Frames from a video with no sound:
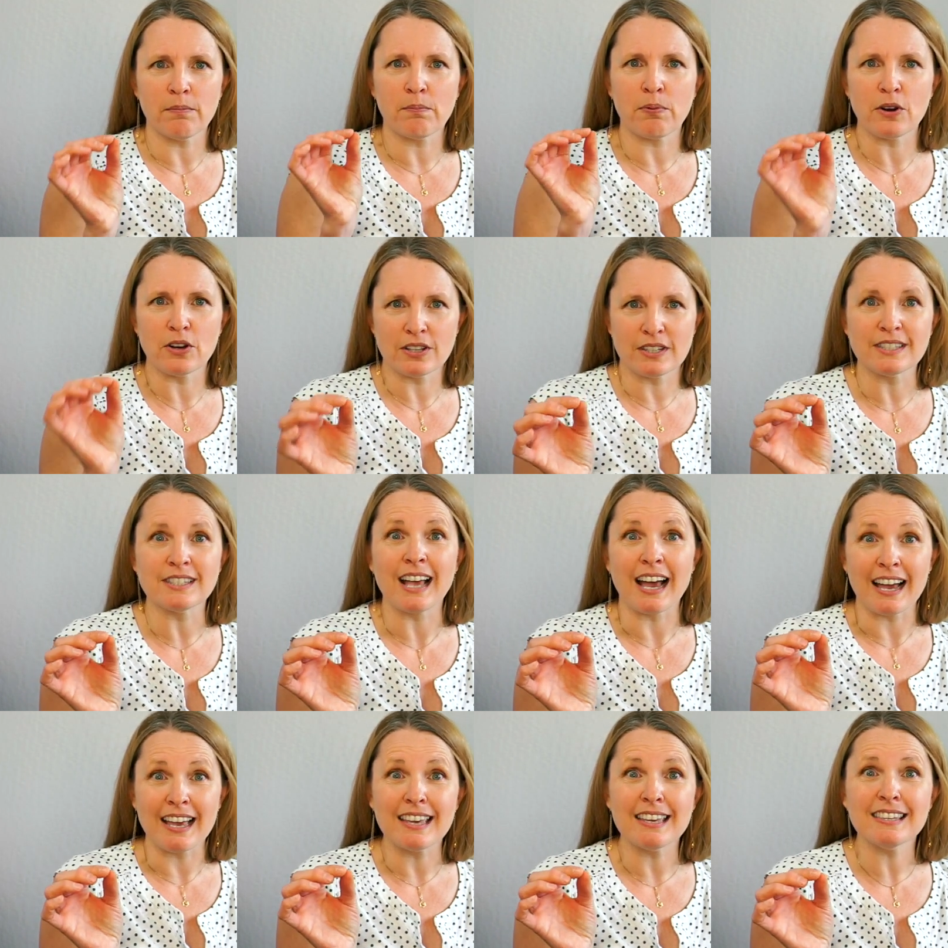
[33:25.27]

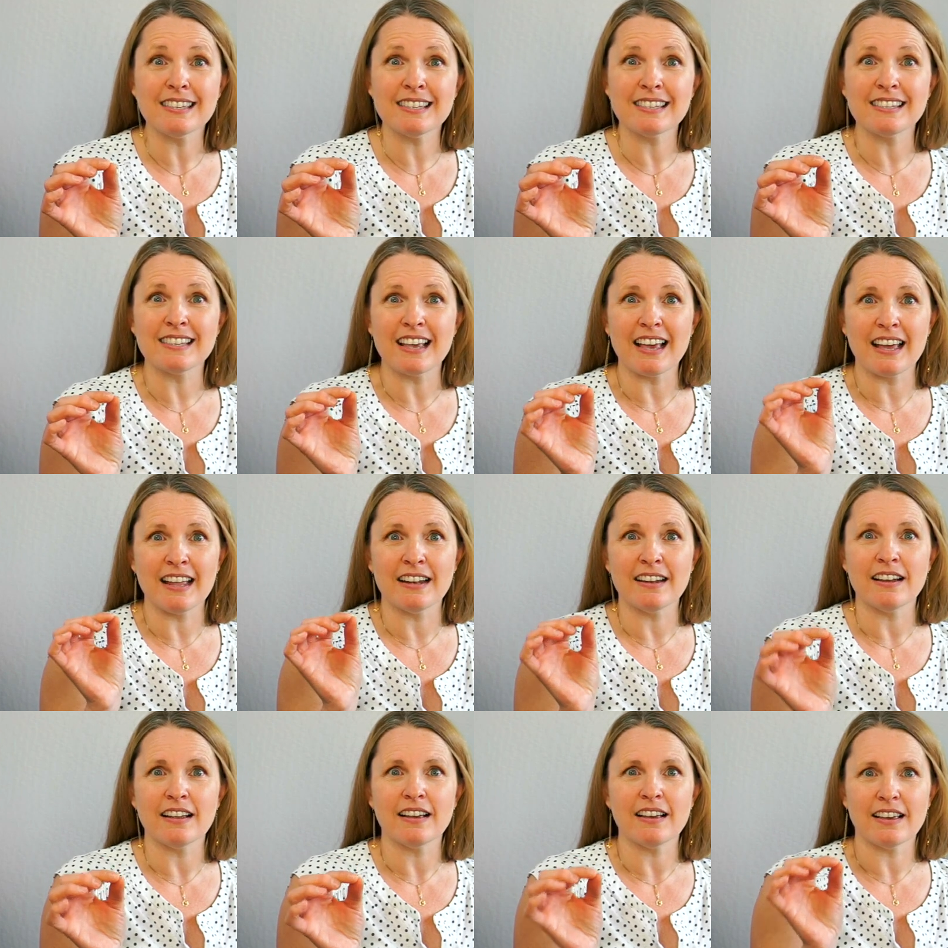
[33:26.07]
precise
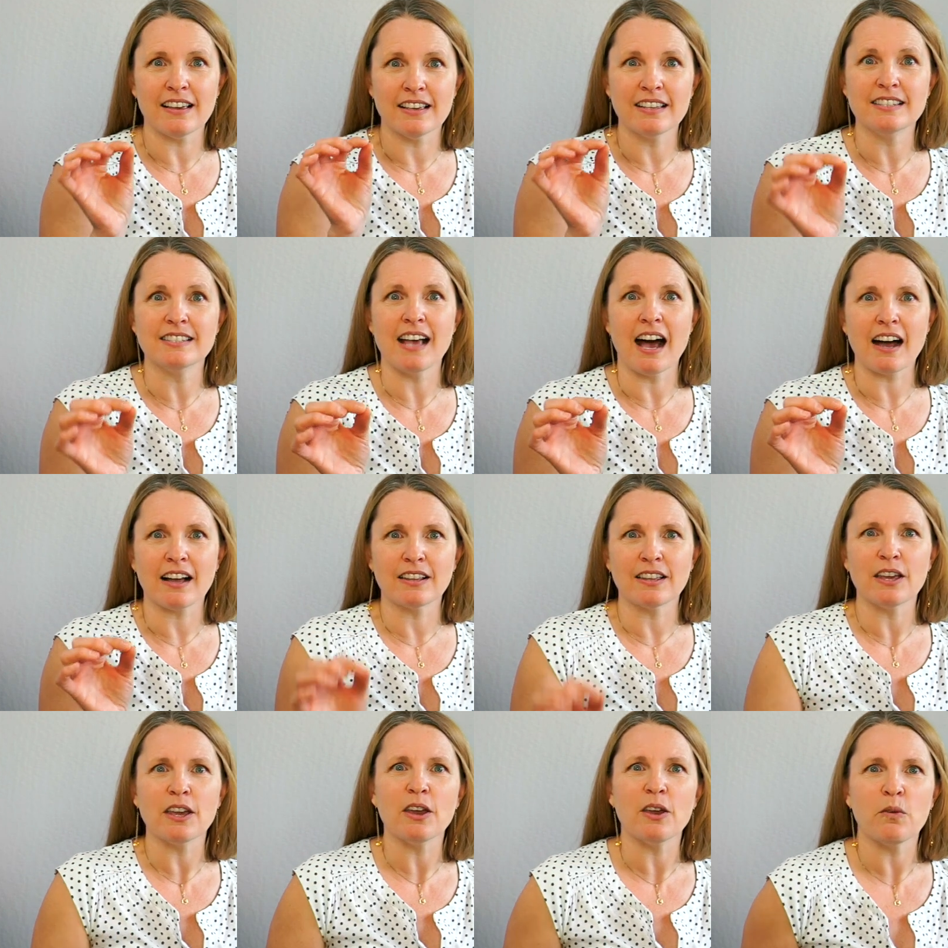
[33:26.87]
and
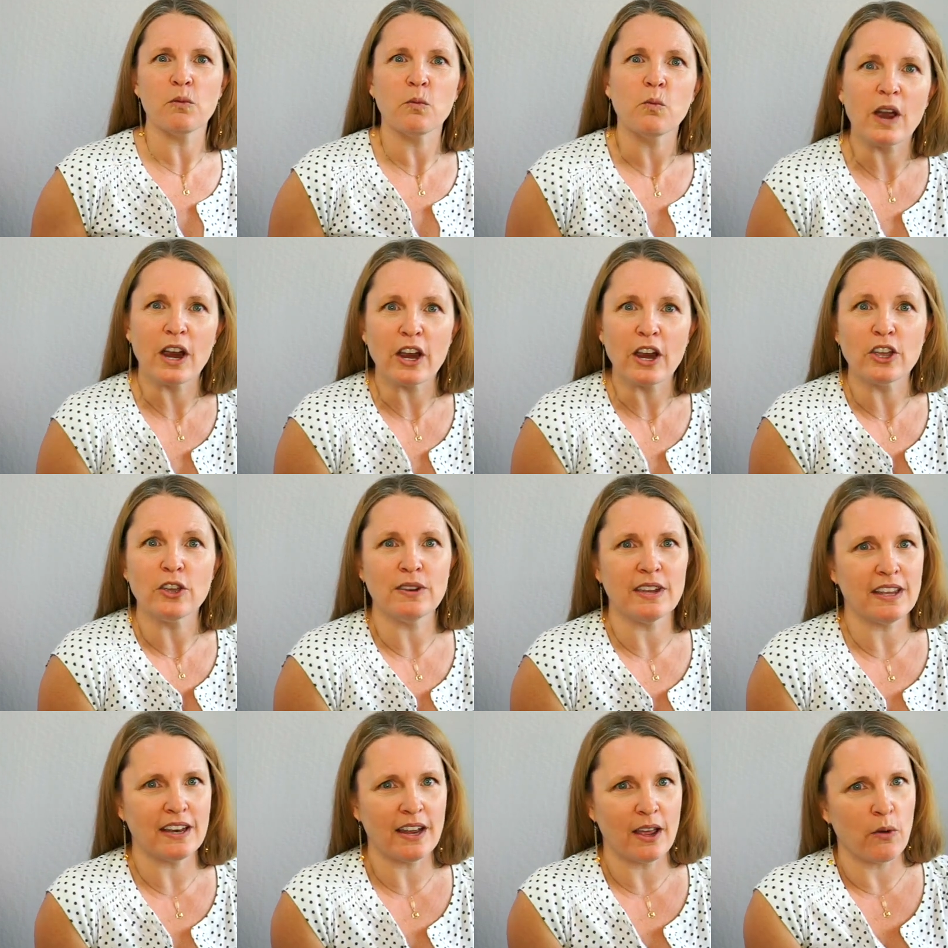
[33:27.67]
exactly where you
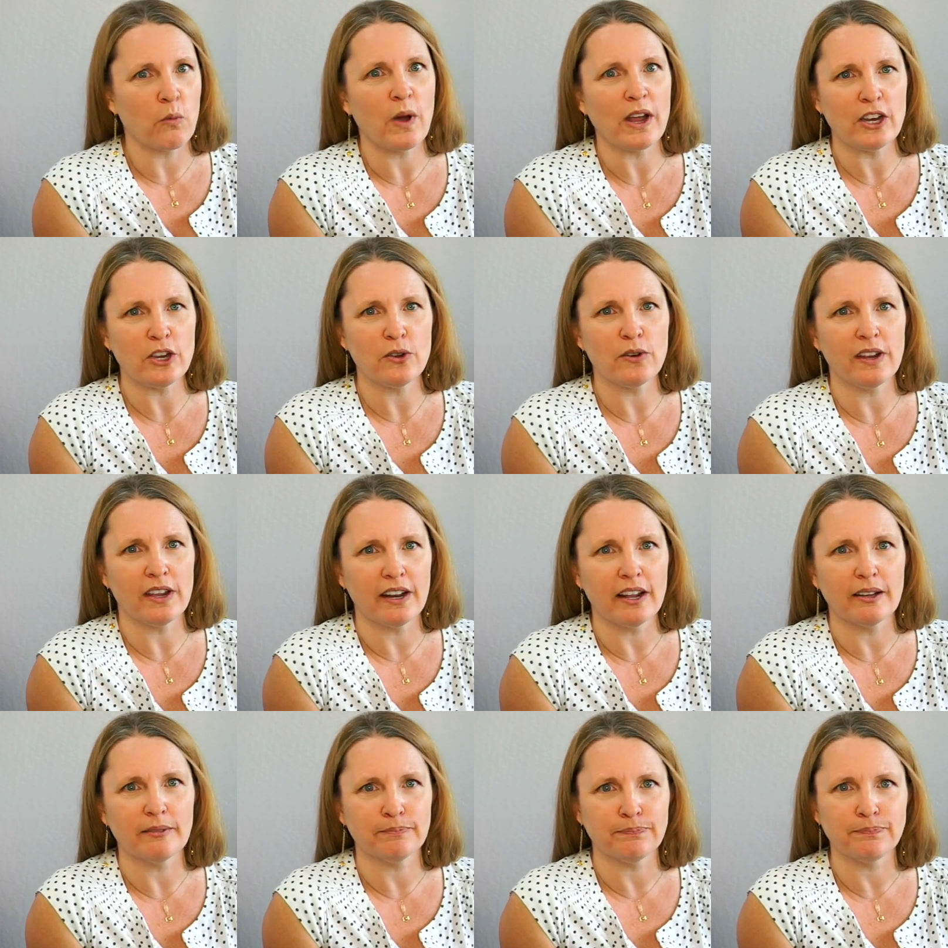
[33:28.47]
need it when you need
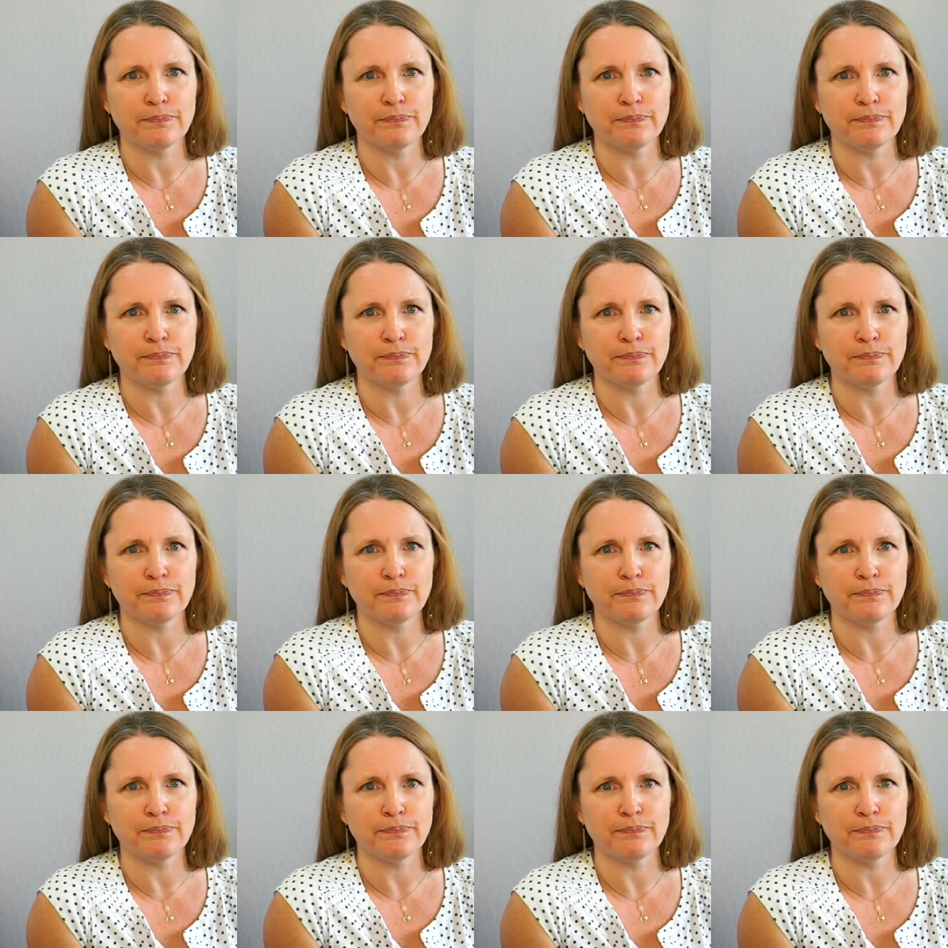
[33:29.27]
it.